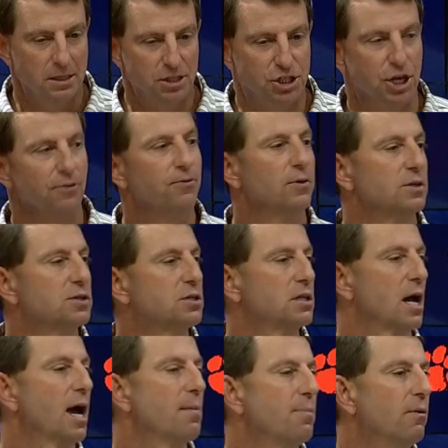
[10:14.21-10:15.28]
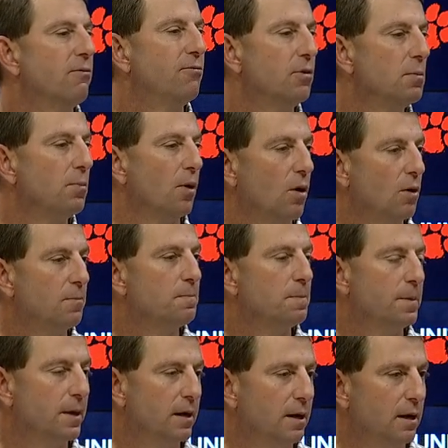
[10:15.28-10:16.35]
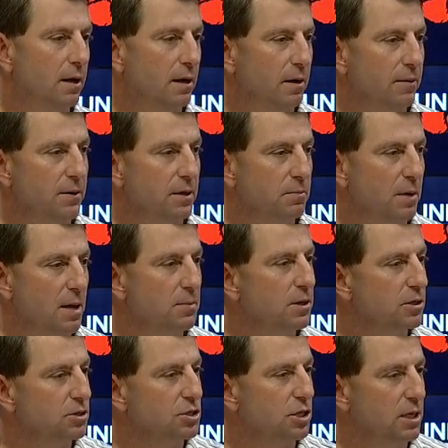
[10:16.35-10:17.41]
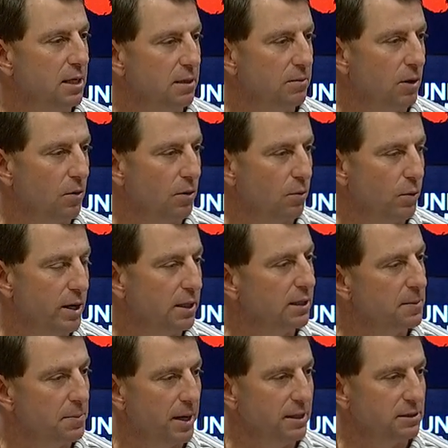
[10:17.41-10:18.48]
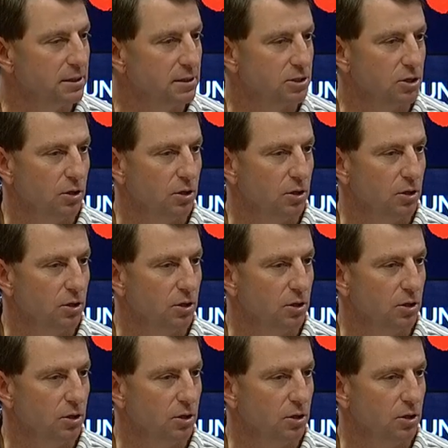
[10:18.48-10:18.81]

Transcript: different type of football than maybe you see on a weekly basis.